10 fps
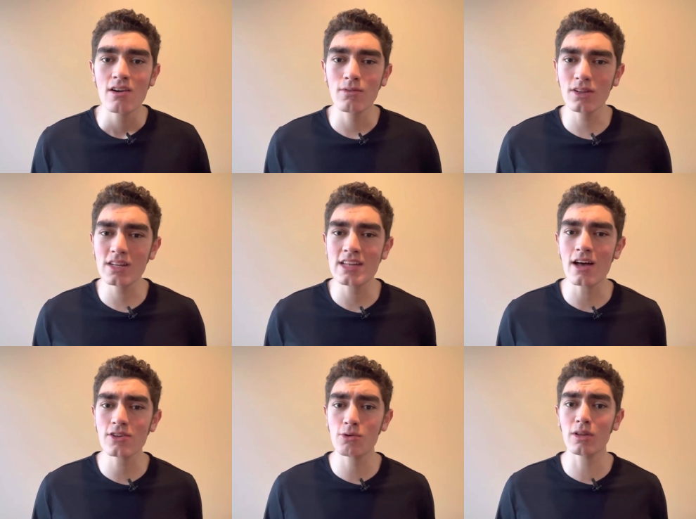really
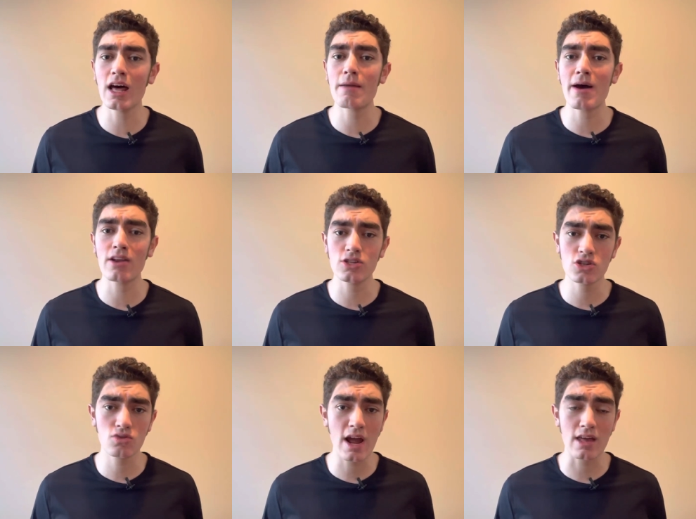tells you a lot about his
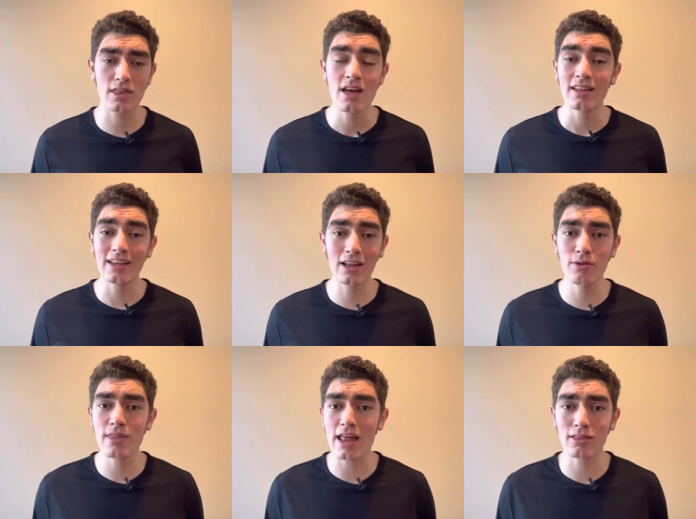strength, let
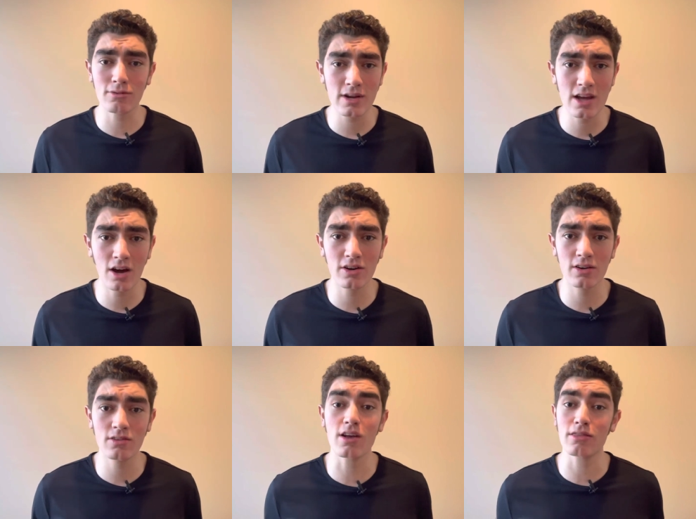alone that
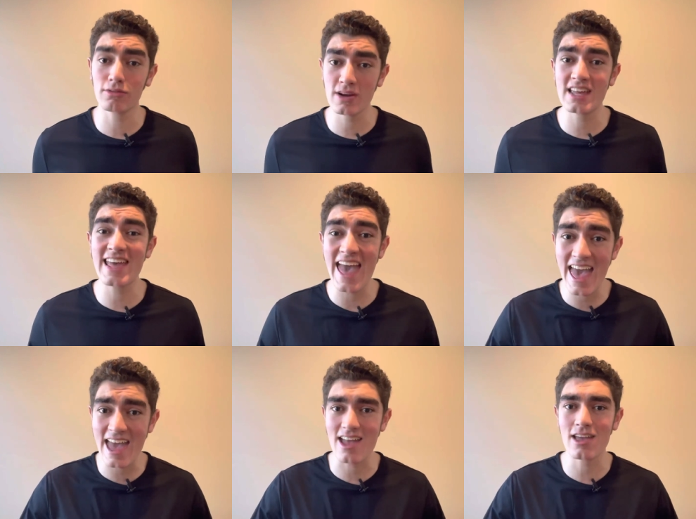300 that
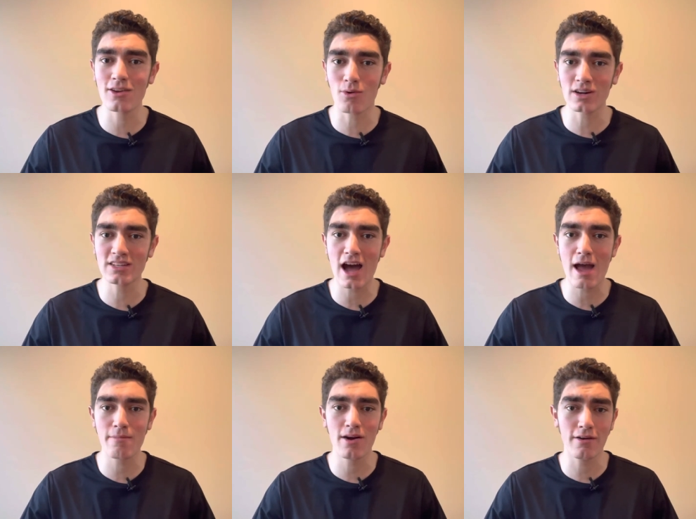3K indoor
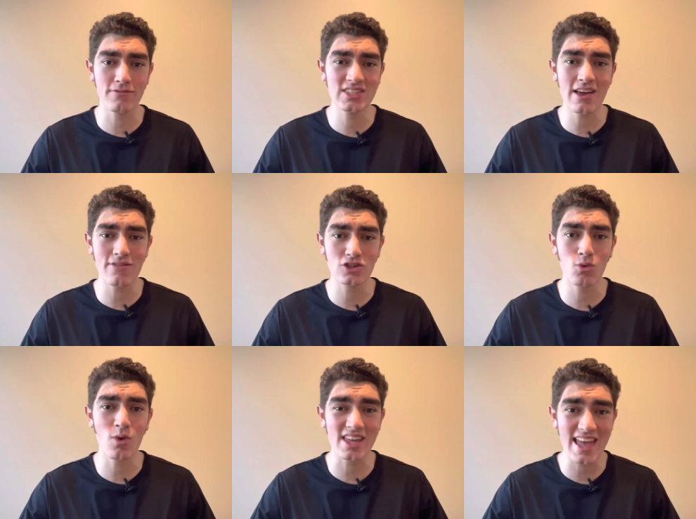time of
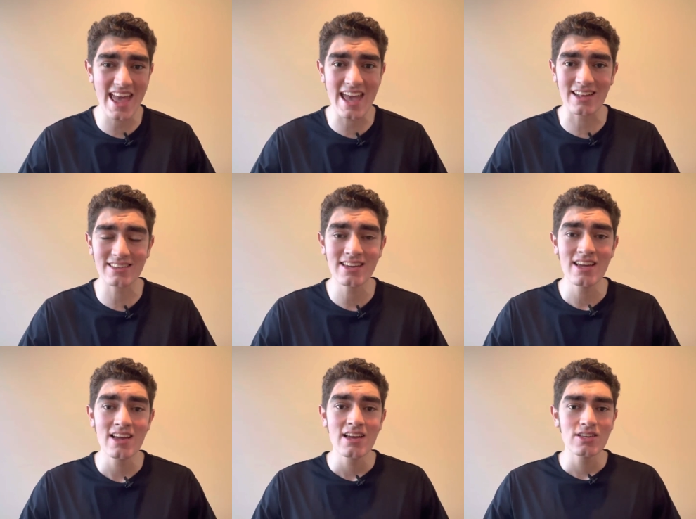728.
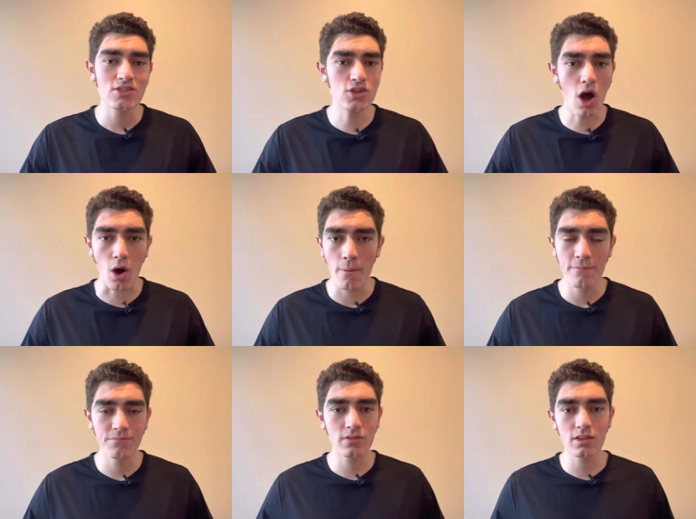So,
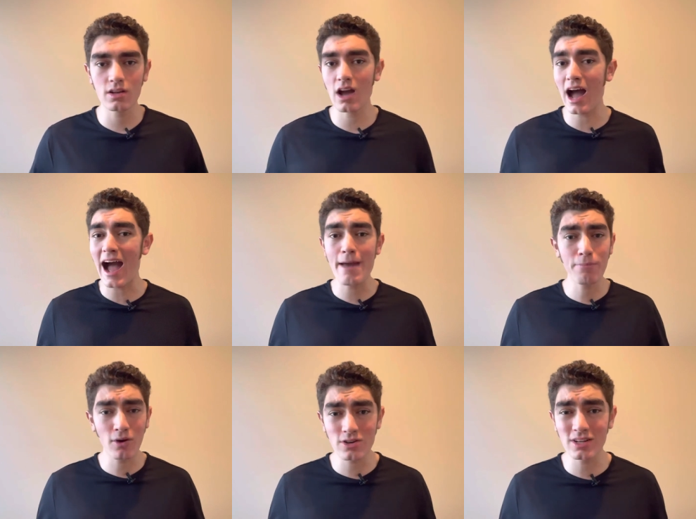I
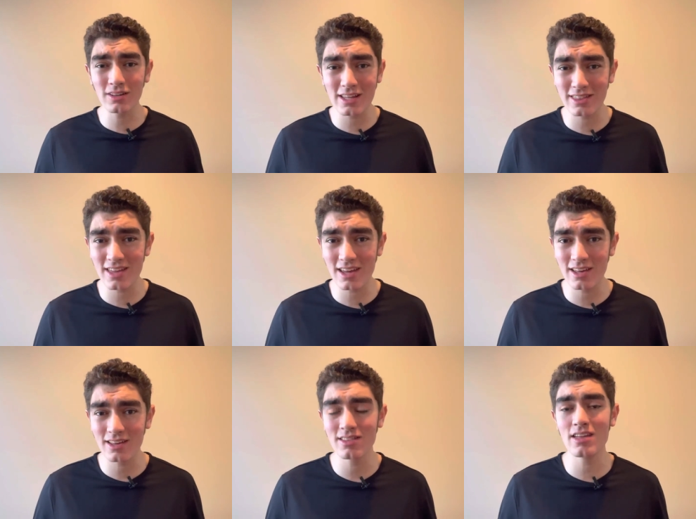personally
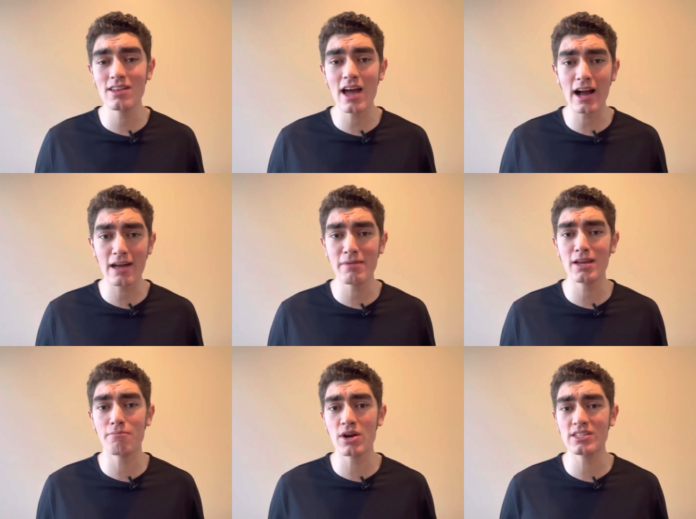think that Jakob
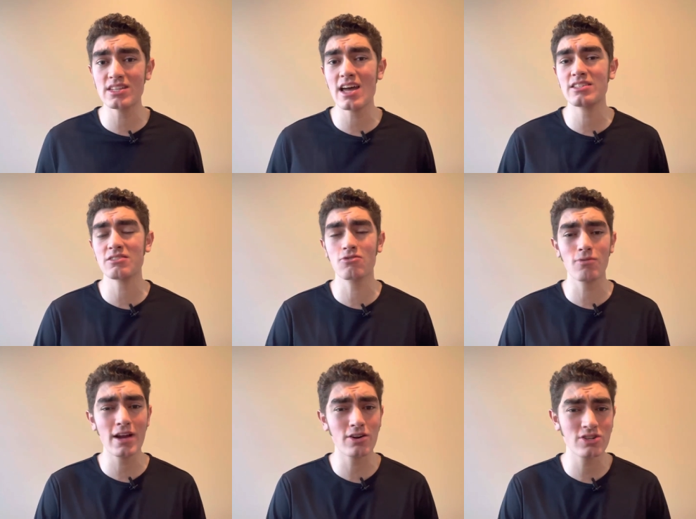Ingebrigtsen has a
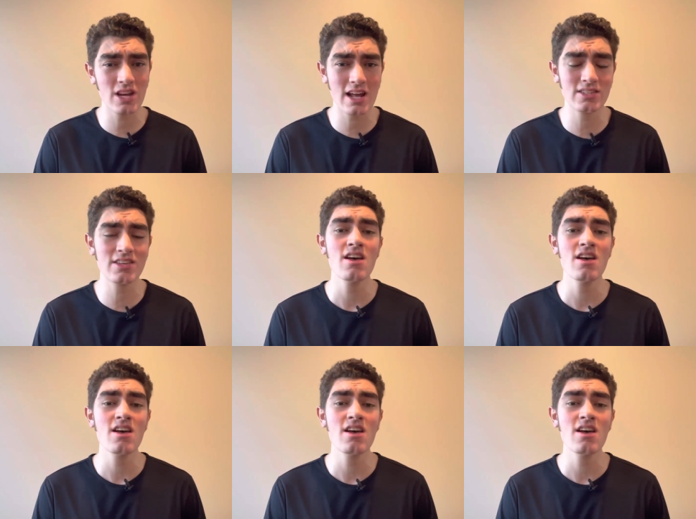greater chance